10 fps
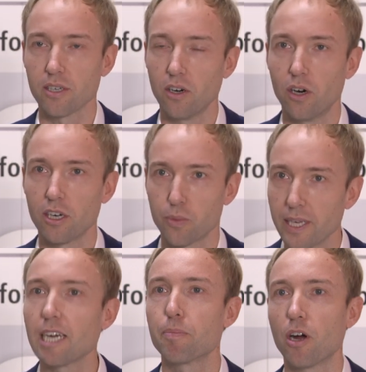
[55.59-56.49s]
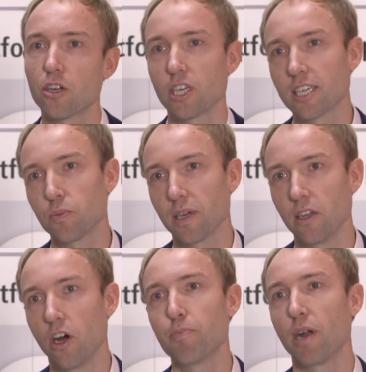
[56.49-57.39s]
or TwinCAT projects
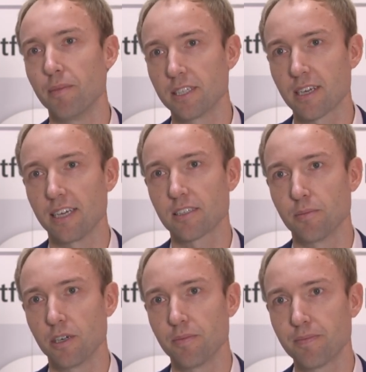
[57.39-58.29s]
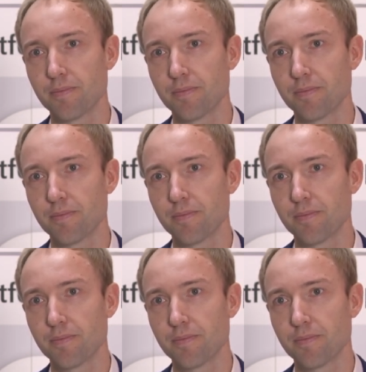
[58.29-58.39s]
with an on-premise customer.